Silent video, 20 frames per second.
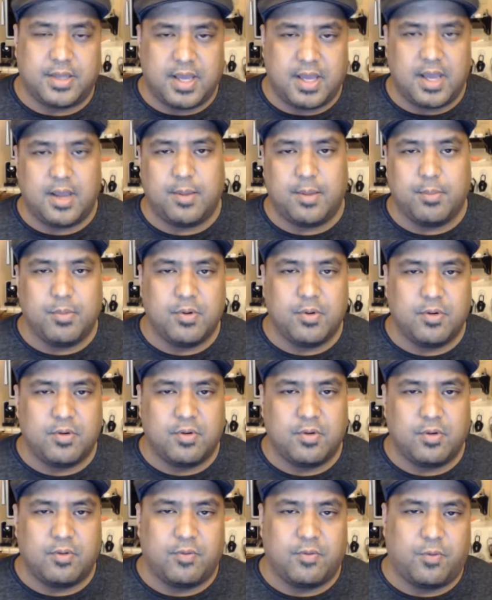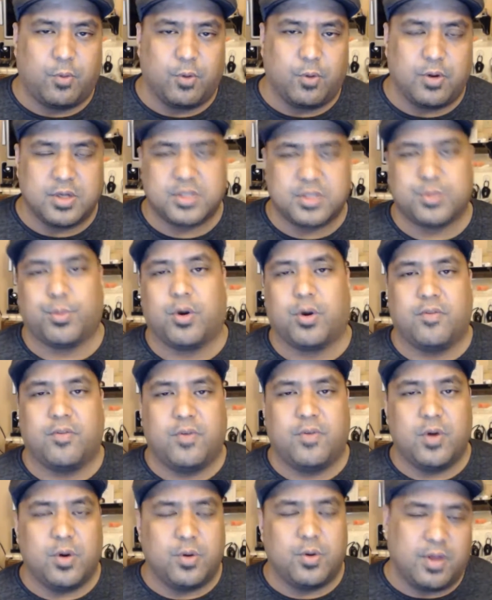game for a
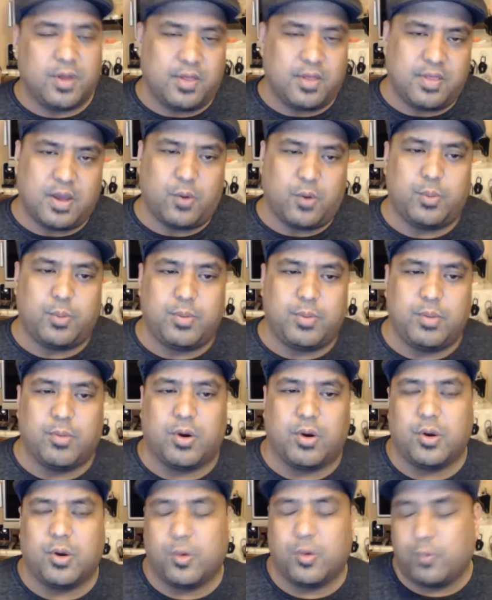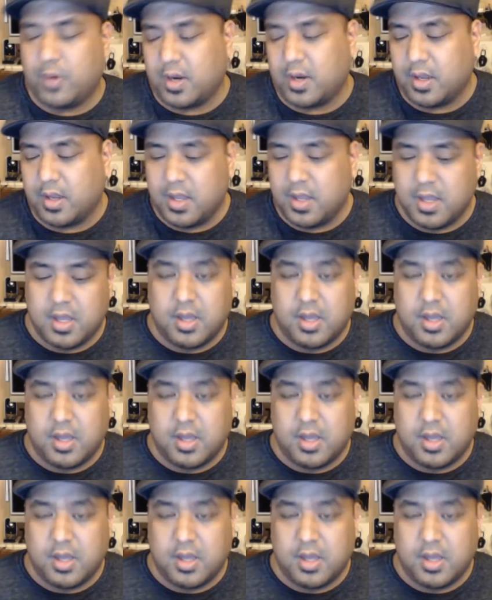smartphone, and that would be Mario Run.